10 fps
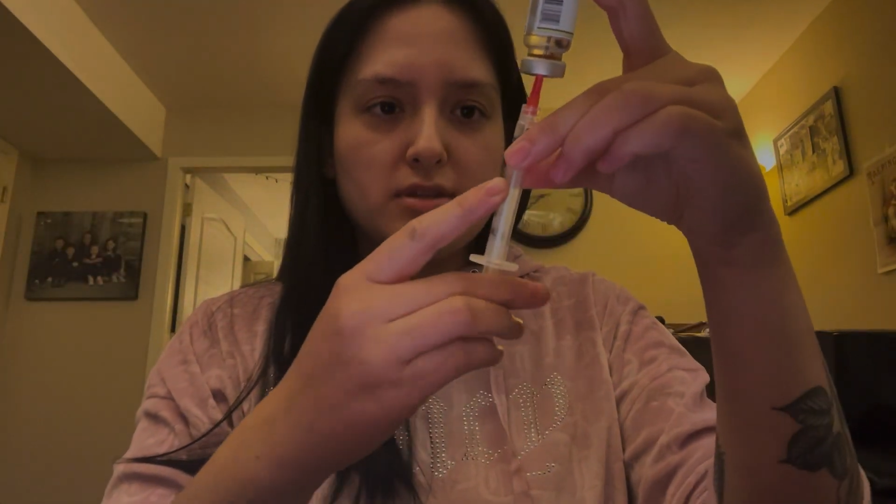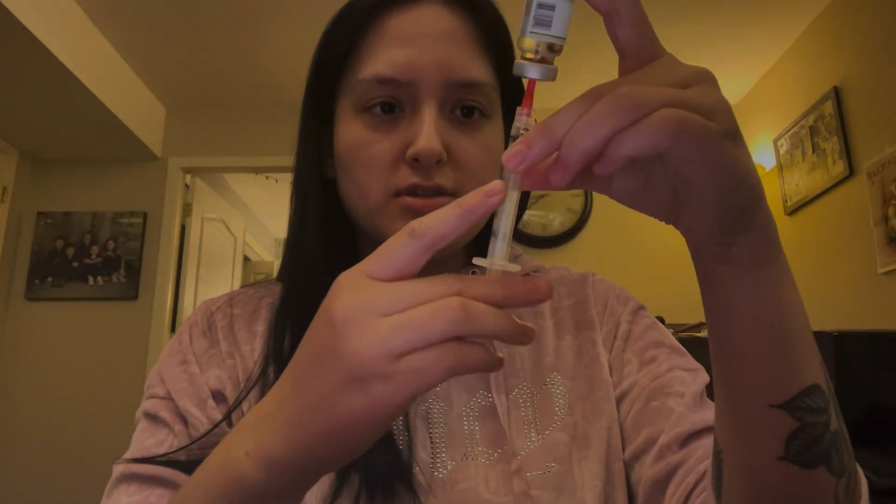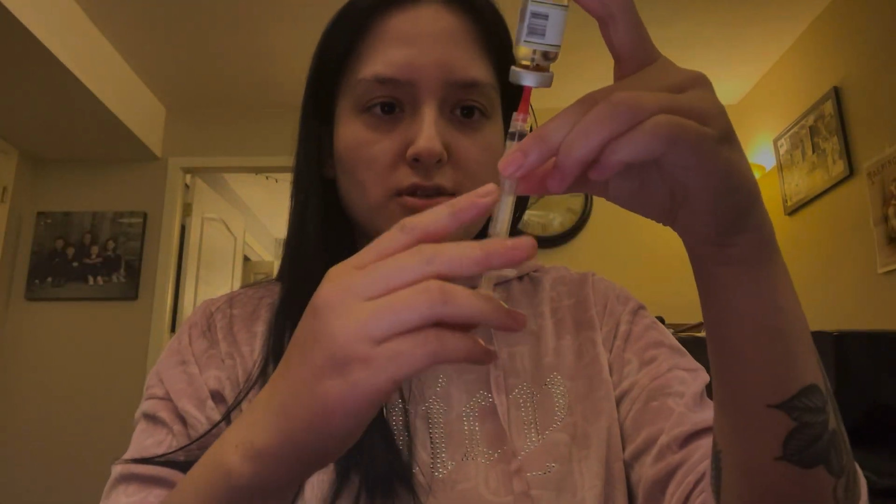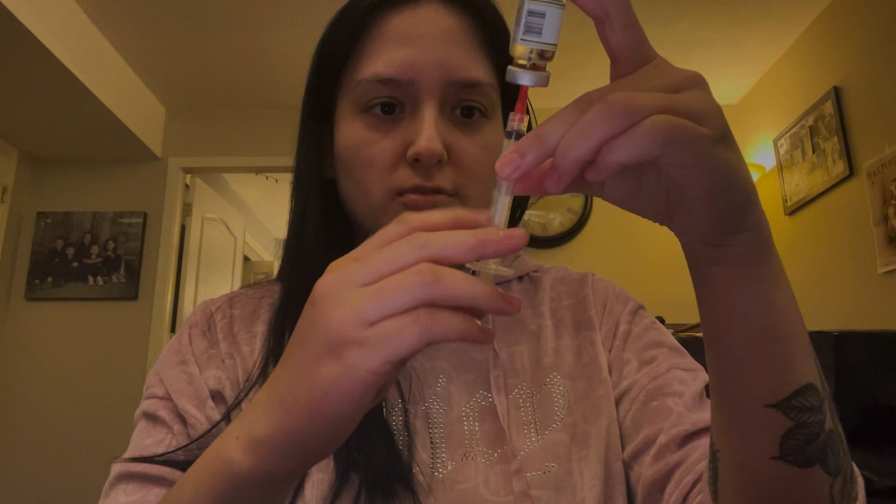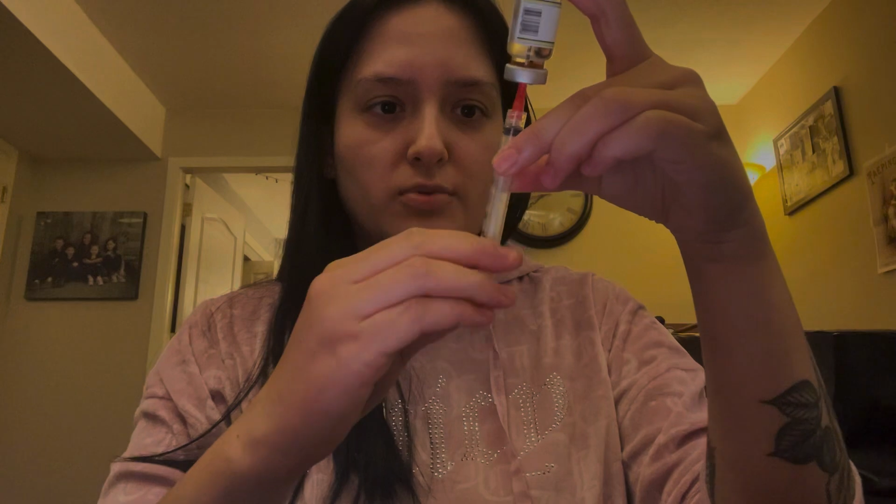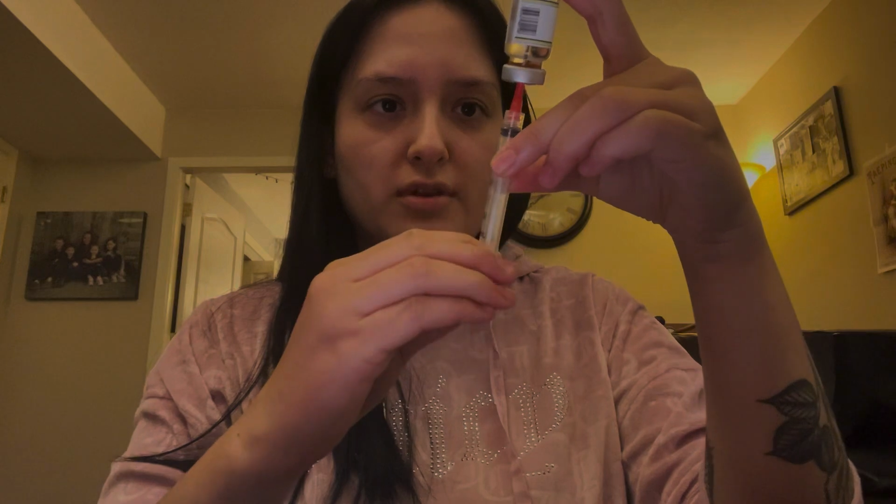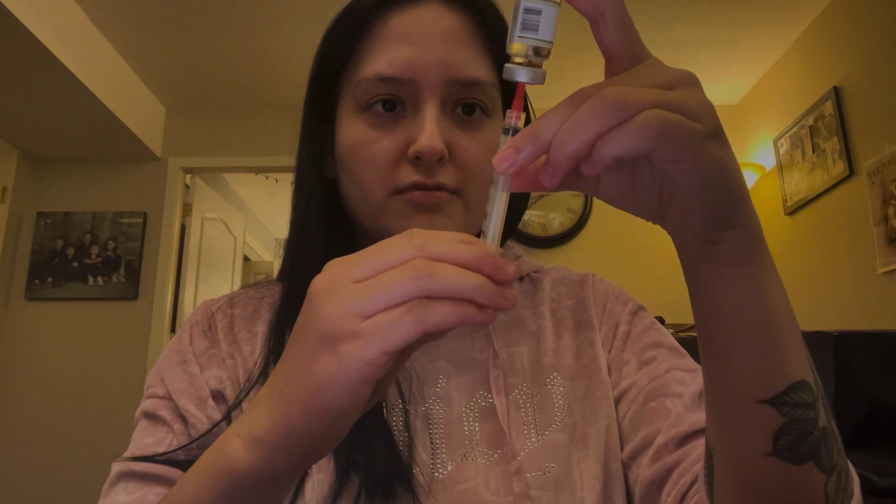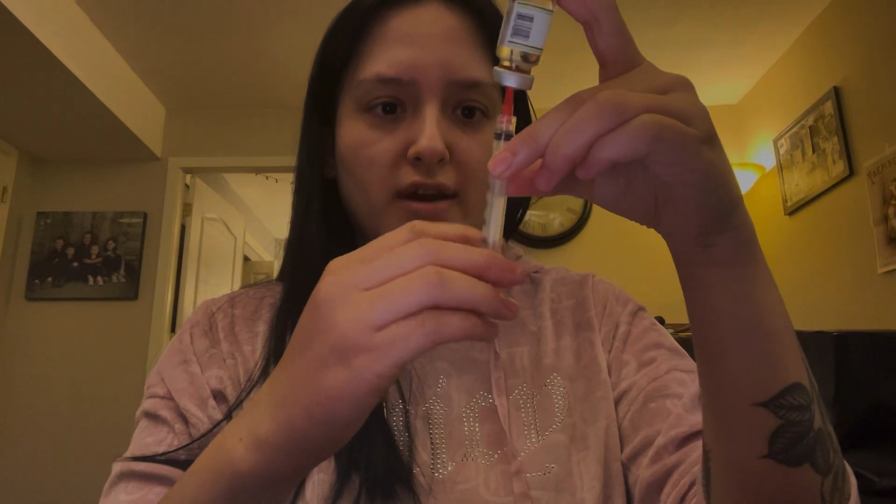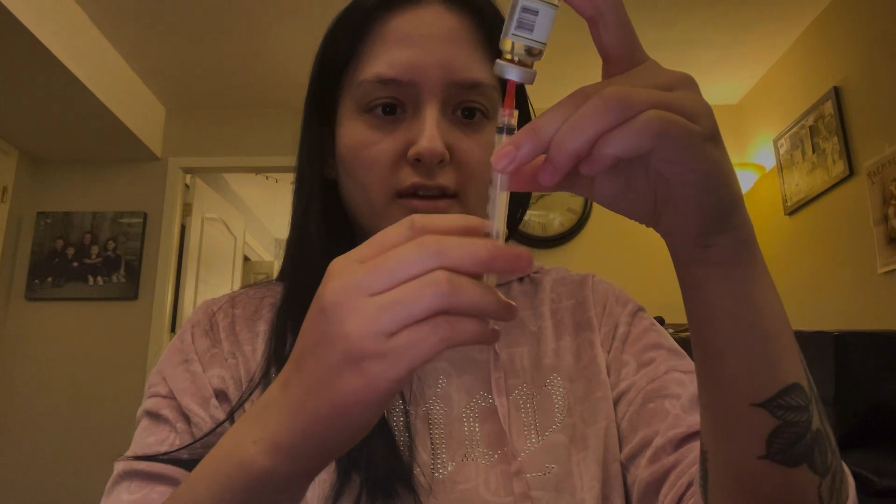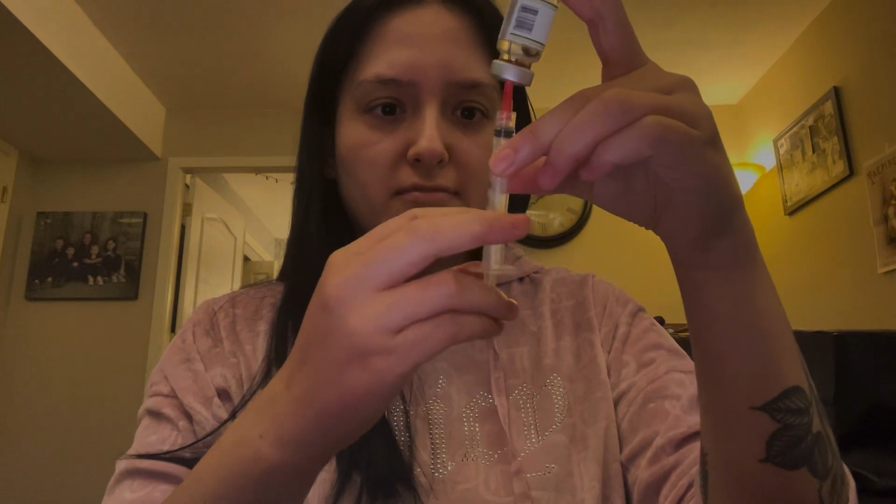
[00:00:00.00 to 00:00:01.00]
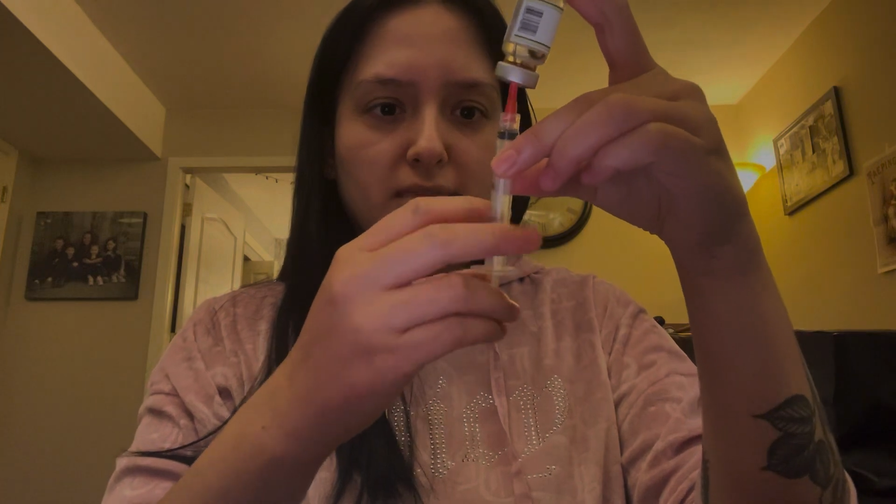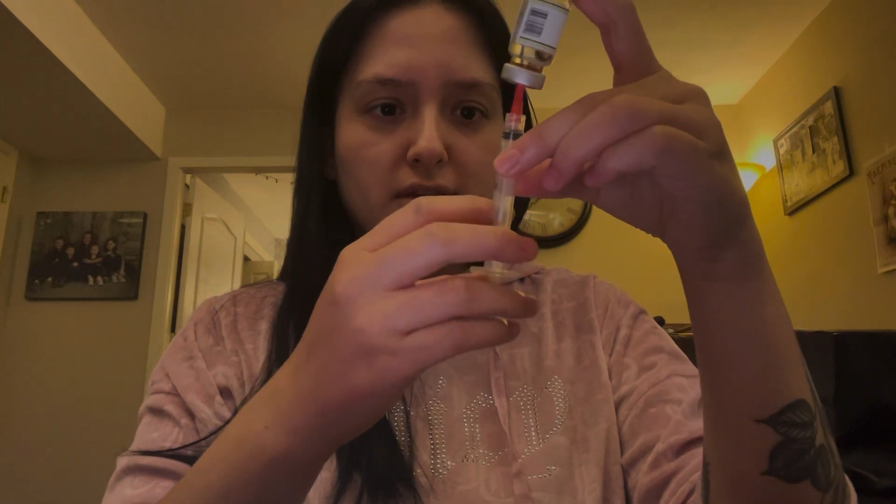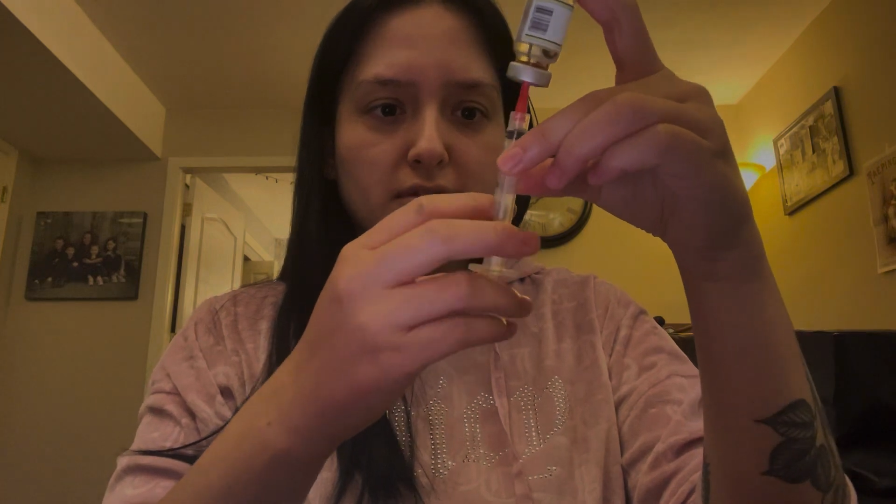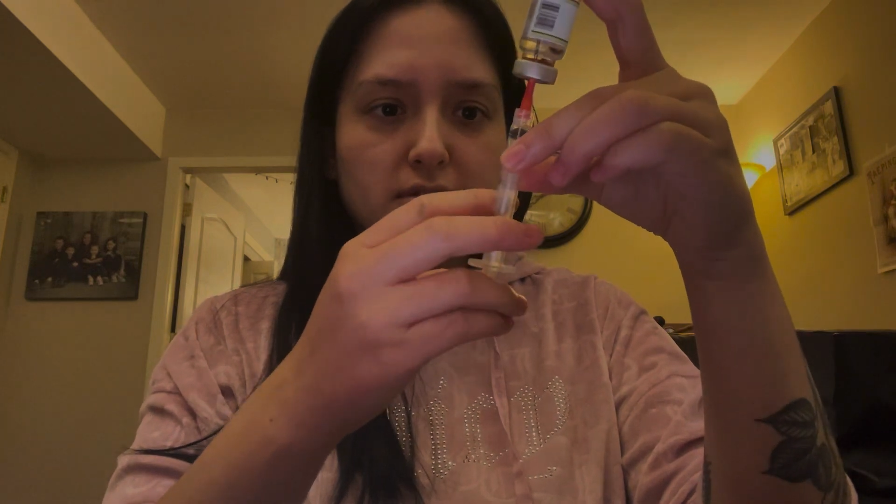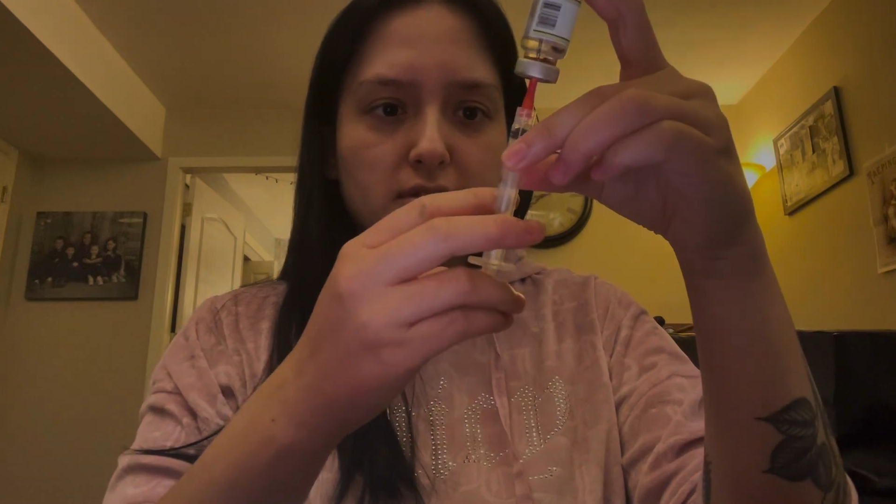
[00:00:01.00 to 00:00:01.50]
0.5
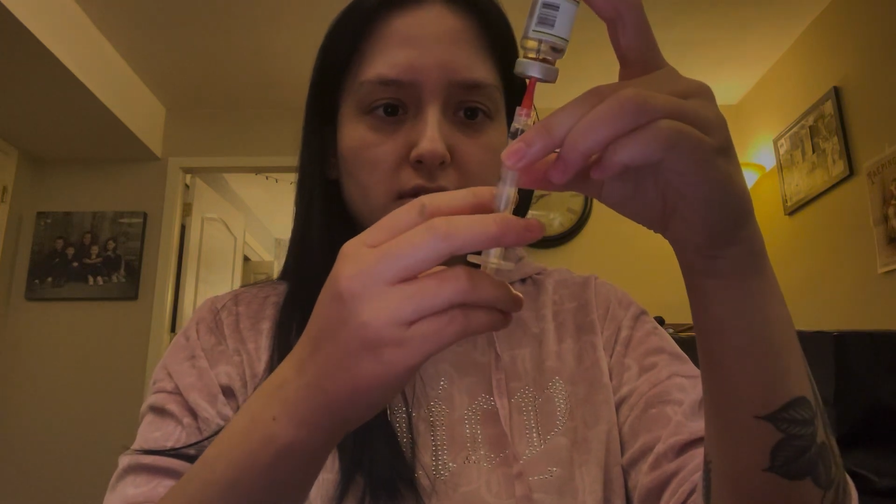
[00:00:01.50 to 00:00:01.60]
mils.